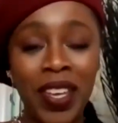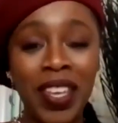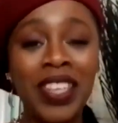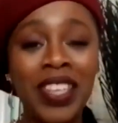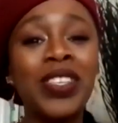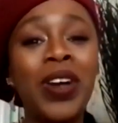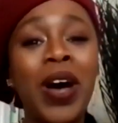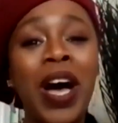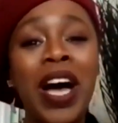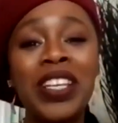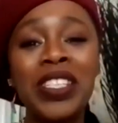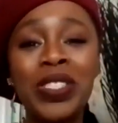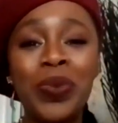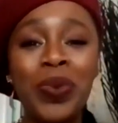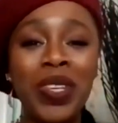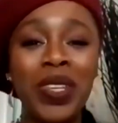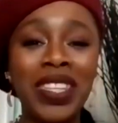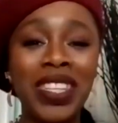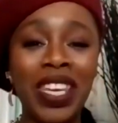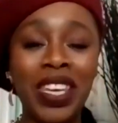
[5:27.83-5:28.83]
So, I just
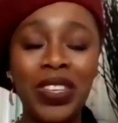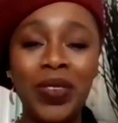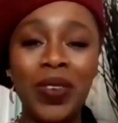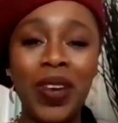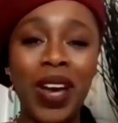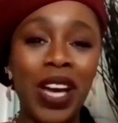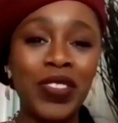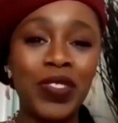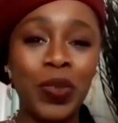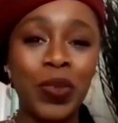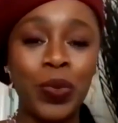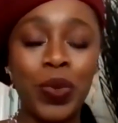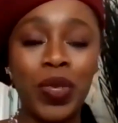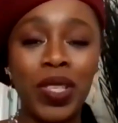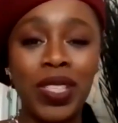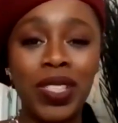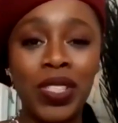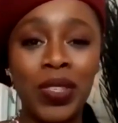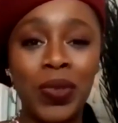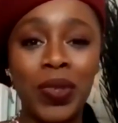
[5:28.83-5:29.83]
want to thank you guys for
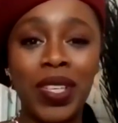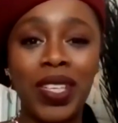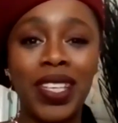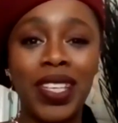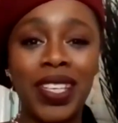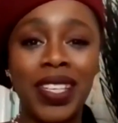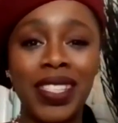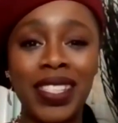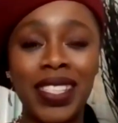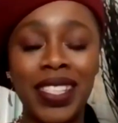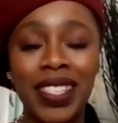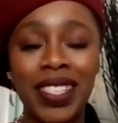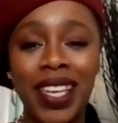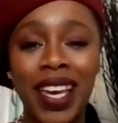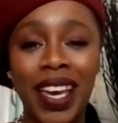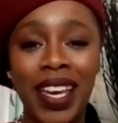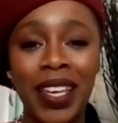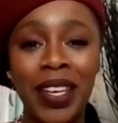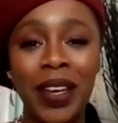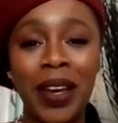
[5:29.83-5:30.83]
really tuning in
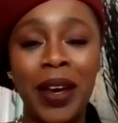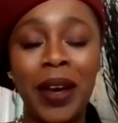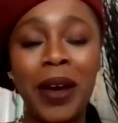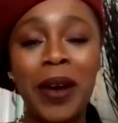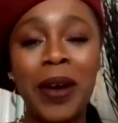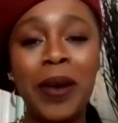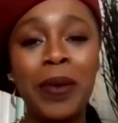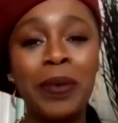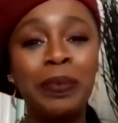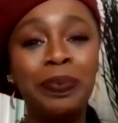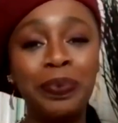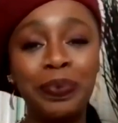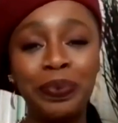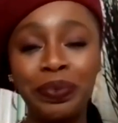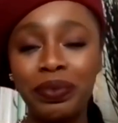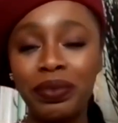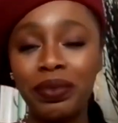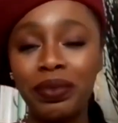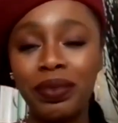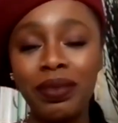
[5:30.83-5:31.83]
tonight.
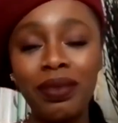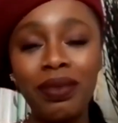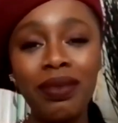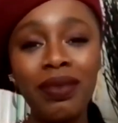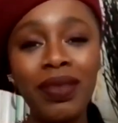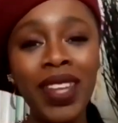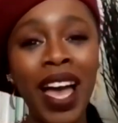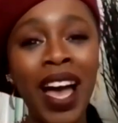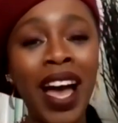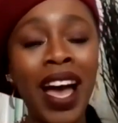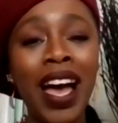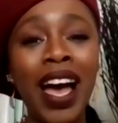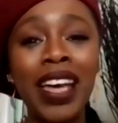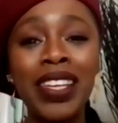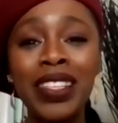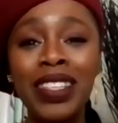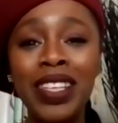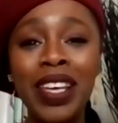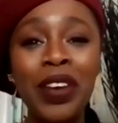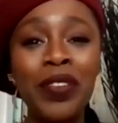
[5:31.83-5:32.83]
I
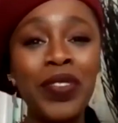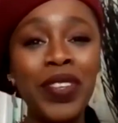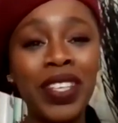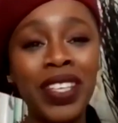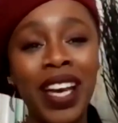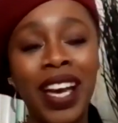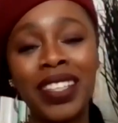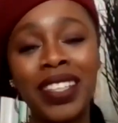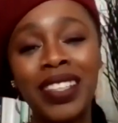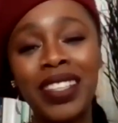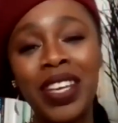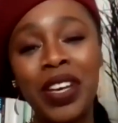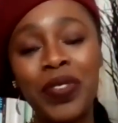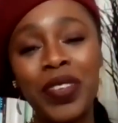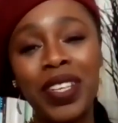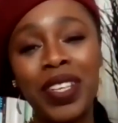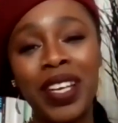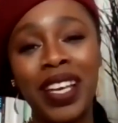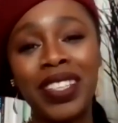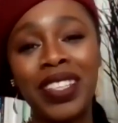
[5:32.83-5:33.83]
love it. I love
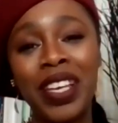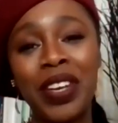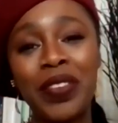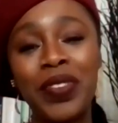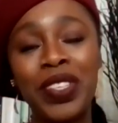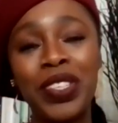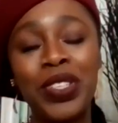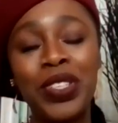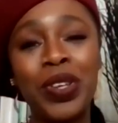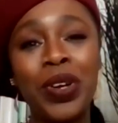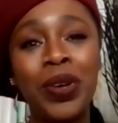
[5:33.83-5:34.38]
it. I love it.